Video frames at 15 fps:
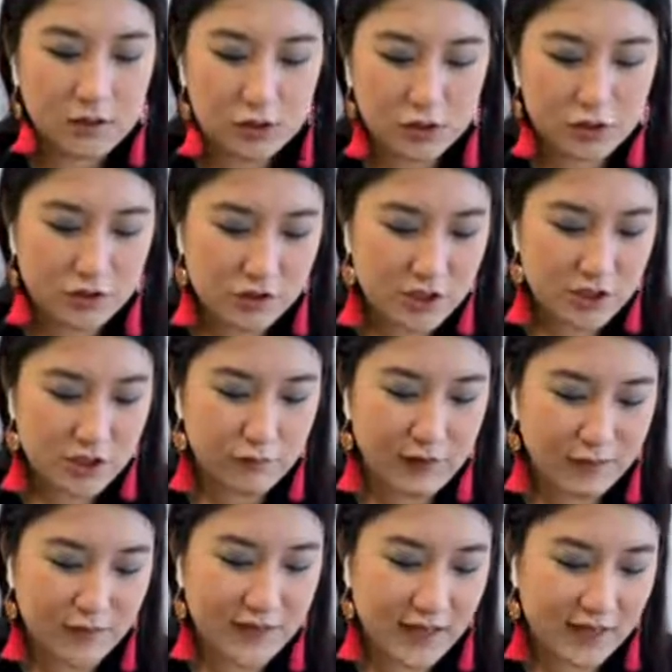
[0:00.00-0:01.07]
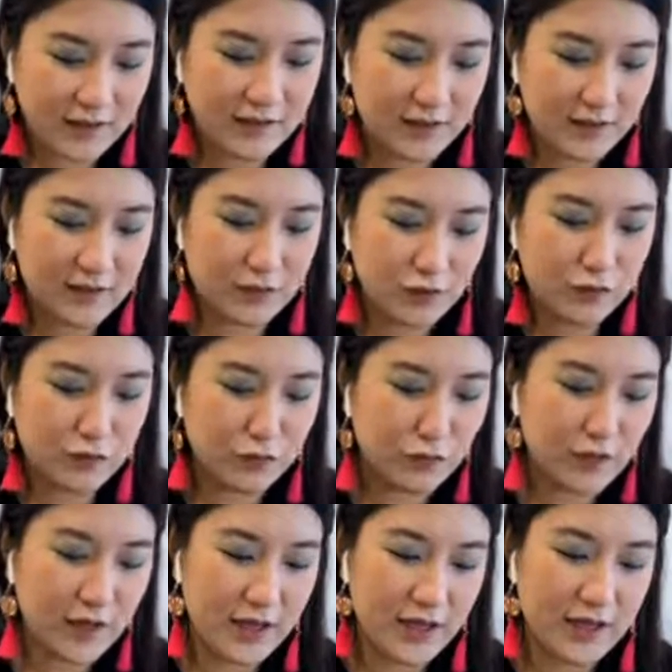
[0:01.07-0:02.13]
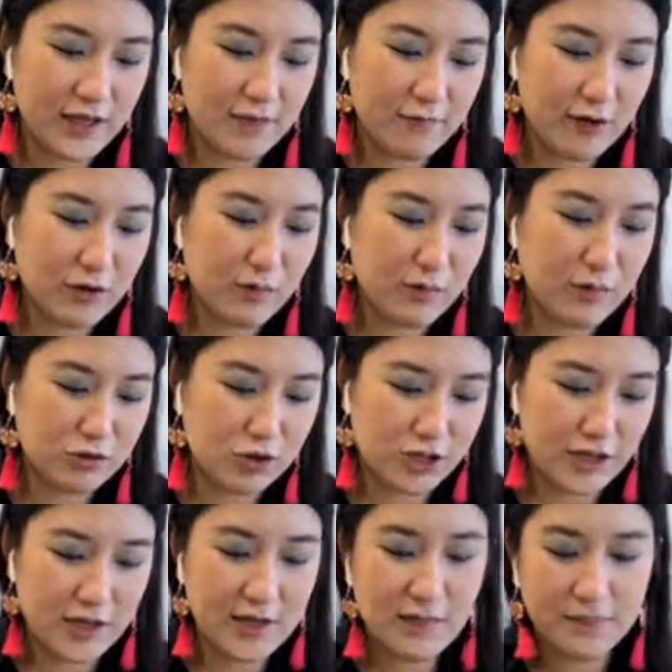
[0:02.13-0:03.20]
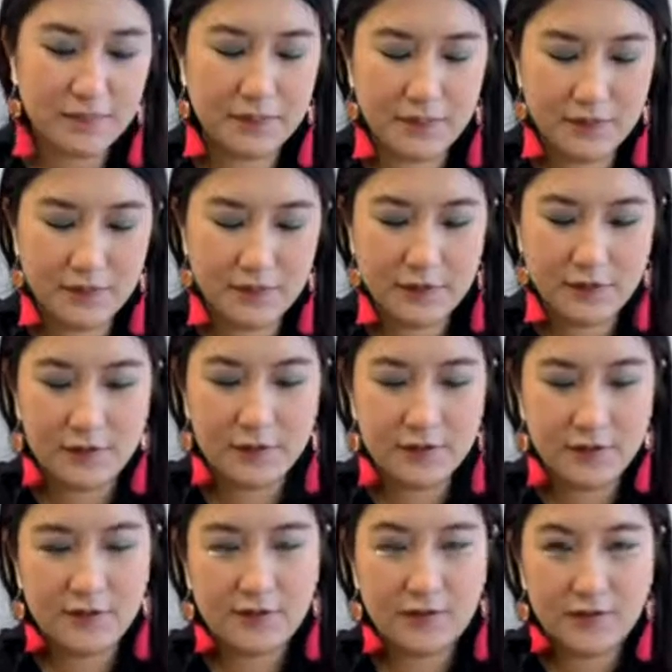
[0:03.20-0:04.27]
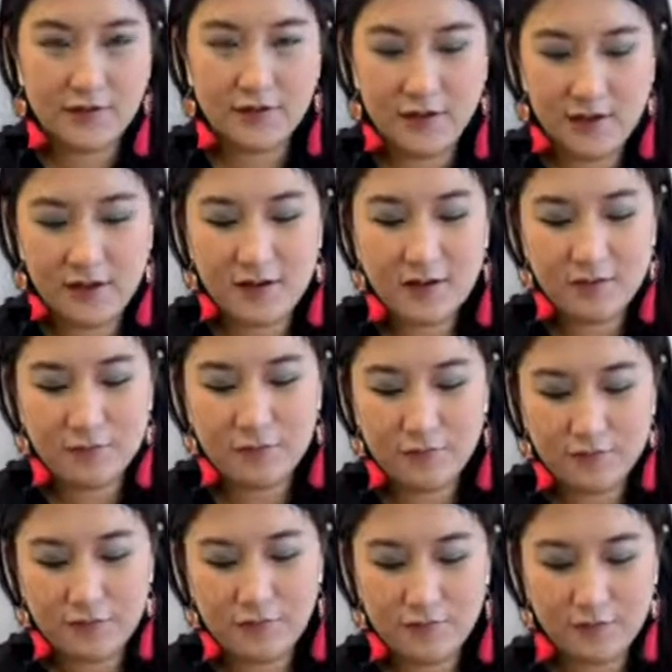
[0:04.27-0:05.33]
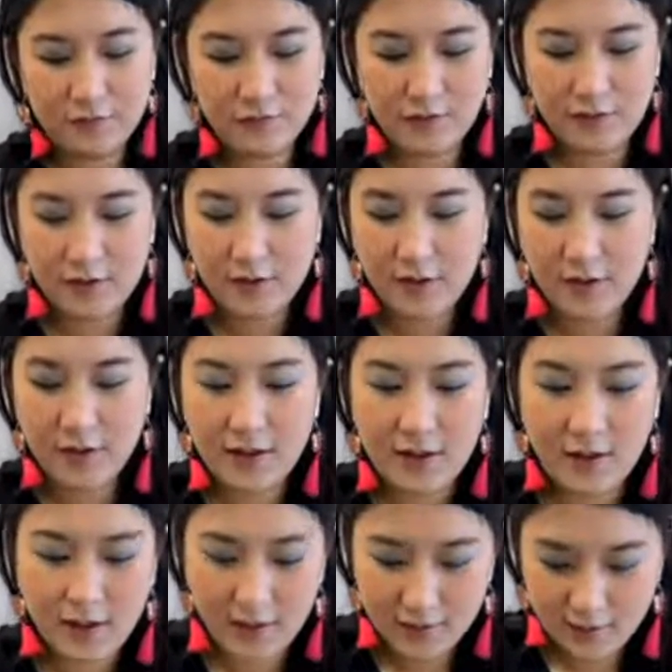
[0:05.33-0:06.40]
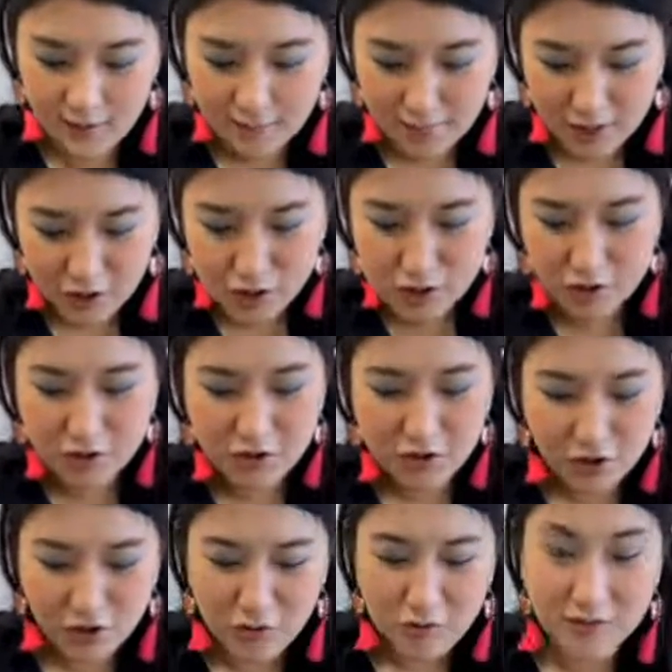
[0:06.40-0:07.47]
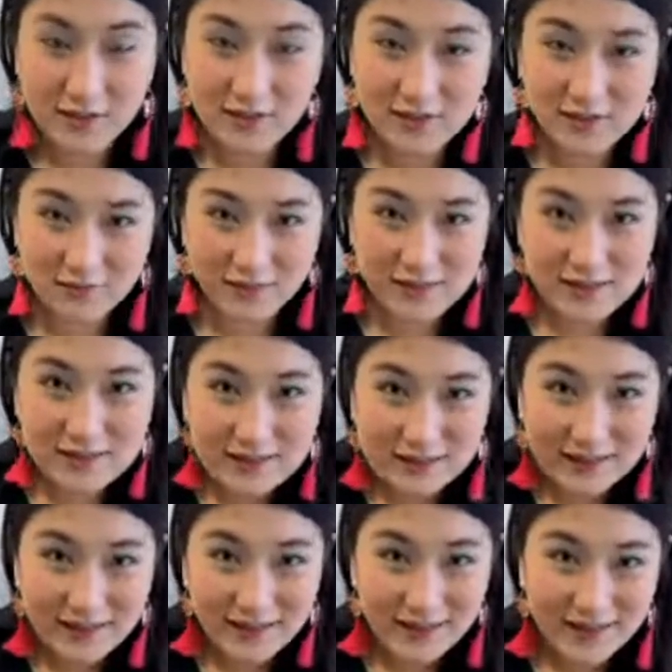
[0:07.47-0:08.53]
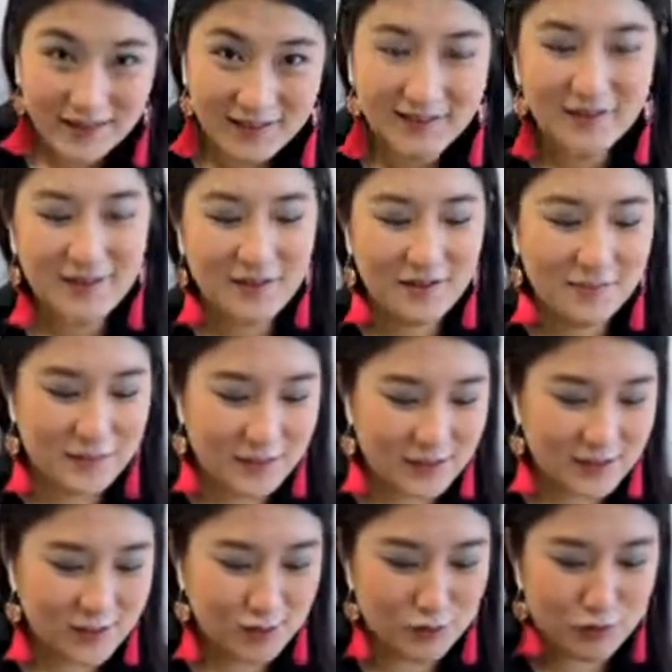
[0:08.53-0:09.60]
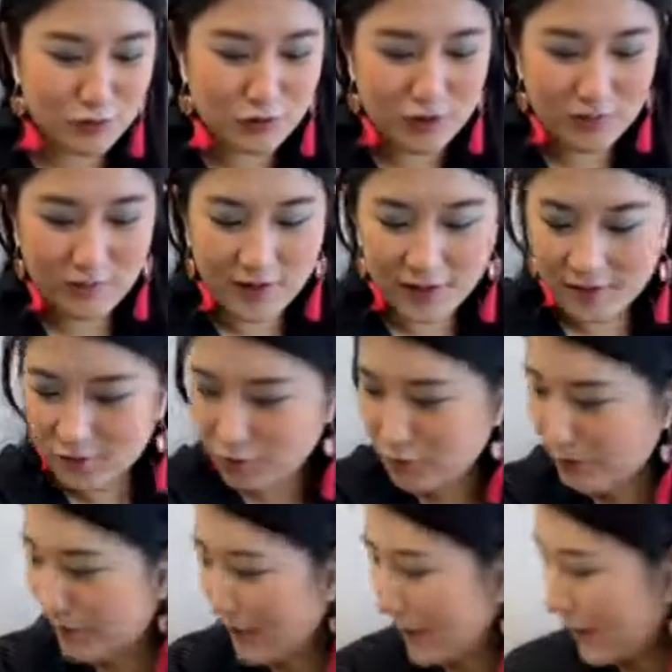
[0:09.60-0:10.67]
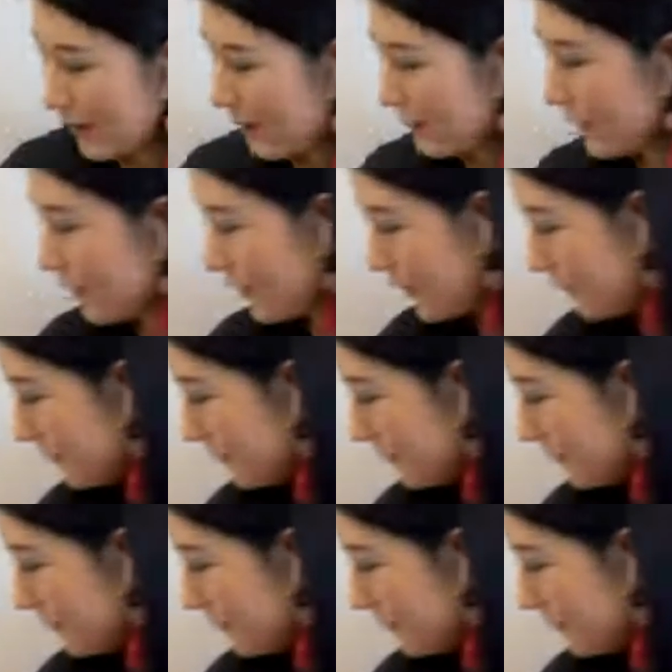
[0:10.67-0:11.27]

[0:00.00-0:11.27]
So you just roughly get it into a round ball shape, okay? And then make sure your working surface is clean, because you do not want to pick up